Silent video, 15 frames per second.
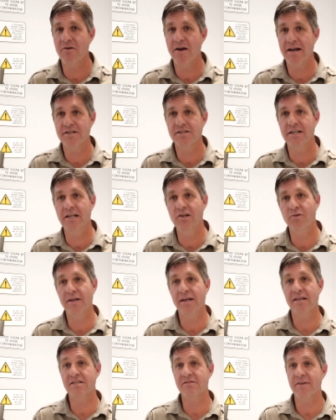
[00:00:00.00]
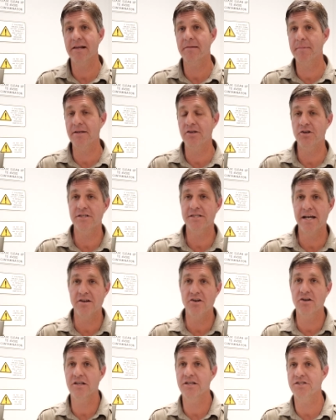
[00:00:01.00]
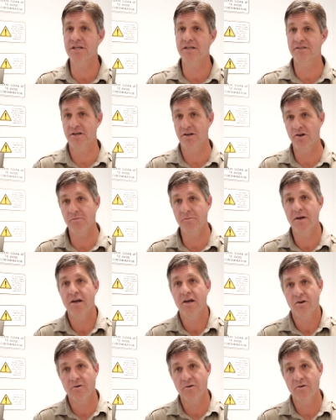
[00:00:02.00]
are actually looking at developing new technology to help